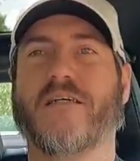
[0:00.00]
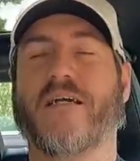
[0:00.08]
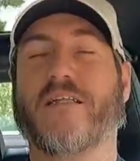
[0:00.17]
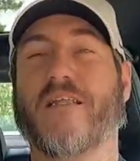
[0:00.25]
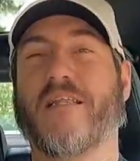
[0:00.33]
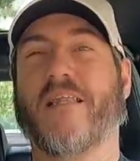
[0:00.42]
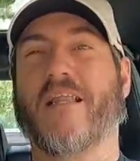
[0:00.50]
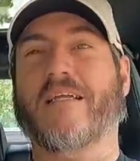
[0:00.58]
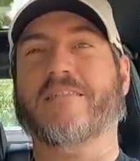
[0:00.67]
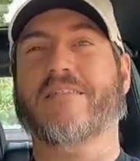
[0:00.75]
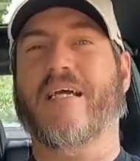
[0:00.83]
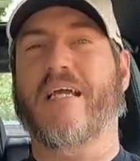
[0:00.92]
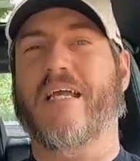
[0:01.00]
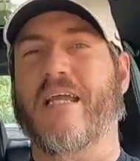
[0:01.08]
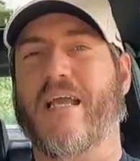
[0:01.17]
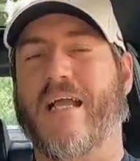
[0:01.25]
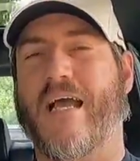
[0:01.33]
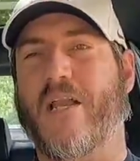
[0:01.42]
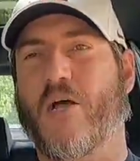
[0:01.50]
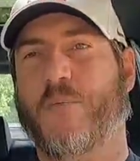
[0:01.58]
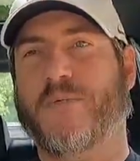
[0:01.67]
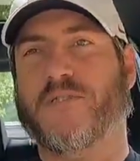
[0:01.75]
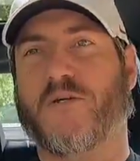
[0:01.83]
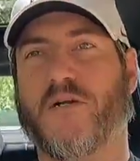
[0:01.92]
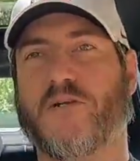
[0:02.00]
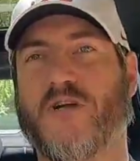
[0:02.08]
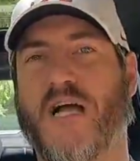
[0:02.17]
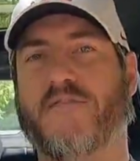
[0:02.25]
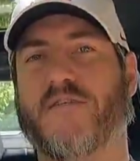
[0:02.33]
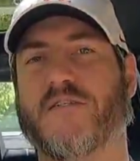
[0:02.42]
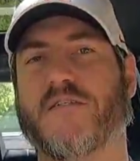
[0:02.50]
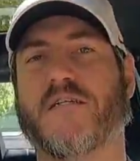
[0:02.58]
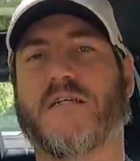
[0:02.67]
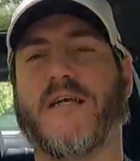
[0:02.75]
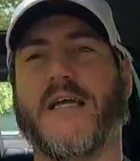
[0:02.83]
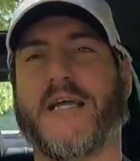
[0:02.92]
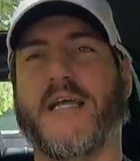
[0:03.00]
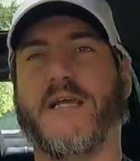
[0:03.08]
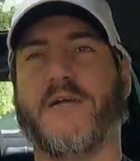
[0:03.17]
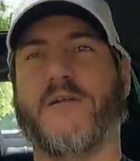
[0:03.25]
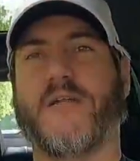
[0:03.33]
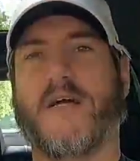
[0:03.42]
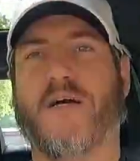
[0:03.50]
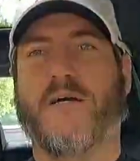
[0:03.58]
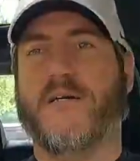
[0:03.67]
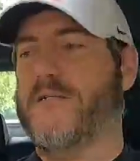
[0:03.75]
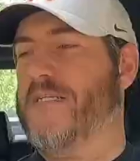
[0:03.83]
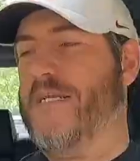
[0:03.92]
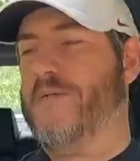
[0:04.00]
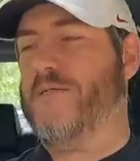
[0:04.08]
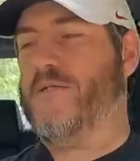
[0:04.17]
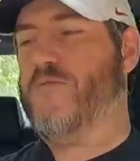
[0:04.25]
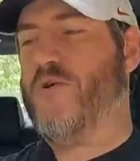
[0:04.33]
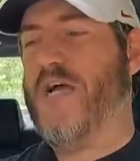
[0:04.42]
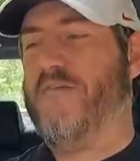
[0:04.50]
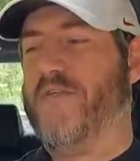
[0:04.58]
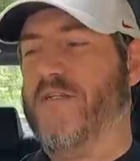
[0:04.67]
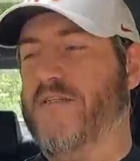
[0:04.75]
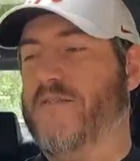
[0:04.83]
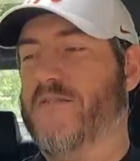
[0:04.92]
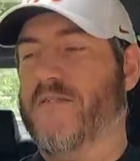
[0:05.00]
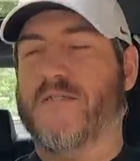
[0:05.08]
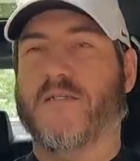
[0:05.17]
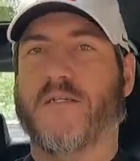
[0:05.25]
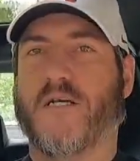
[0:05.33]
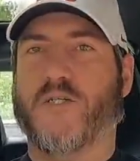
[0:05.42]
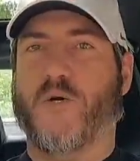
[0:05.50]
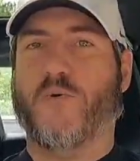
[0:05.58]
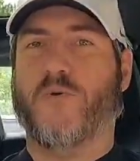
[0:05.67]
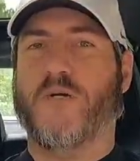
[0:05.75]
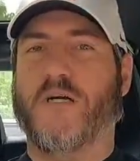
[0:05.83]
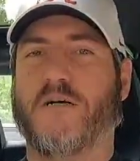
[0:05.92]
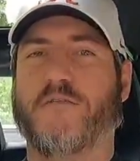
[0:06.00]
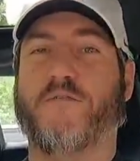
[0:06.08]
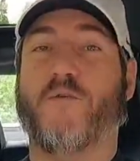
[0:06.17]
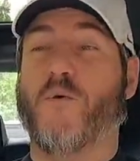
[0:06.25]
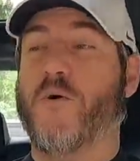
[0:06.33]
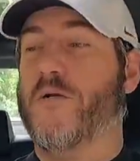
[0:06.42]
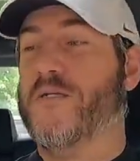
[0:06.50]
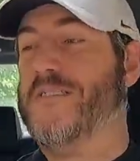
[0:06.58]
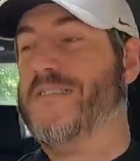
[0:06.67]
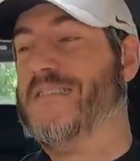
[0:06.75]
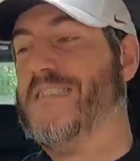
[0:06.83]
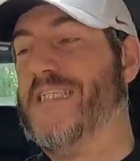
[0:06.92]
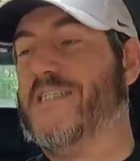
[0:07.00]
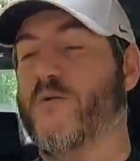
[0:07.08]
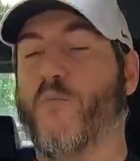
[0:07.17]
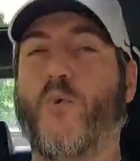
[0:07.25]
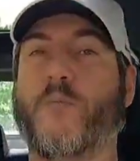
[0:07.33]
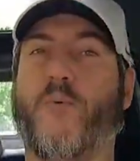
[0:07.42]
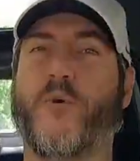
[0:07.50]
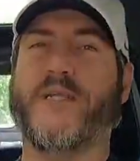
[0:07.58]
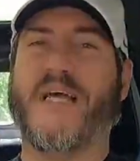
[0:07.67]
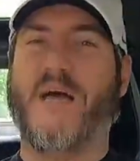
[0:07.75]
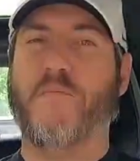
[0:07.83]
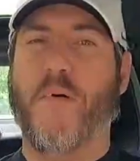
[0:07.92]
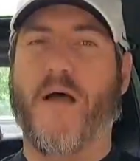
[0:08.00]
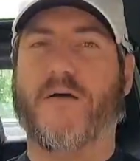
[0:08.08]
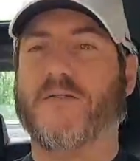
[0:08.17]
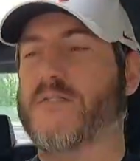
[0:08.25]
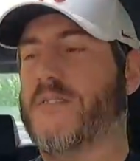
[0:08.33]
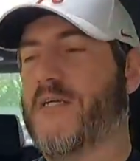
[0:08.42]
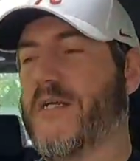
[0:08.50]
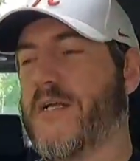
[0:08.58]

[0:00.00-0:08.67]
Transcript: And then the next day I got up and started driving, and ended up driving a total of 461.9 miles.